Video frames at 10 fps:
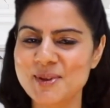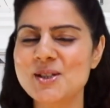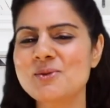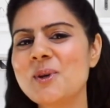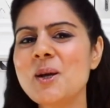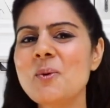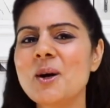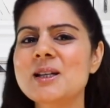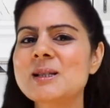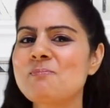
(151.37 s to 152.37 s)
because we
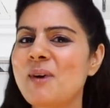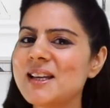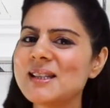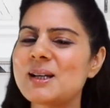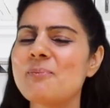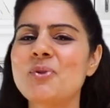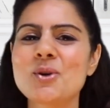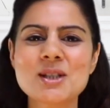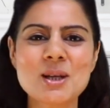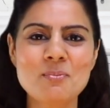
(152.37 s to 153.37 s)
want to spice up
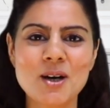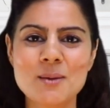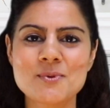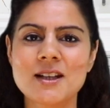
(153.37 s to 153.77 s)
those kebabs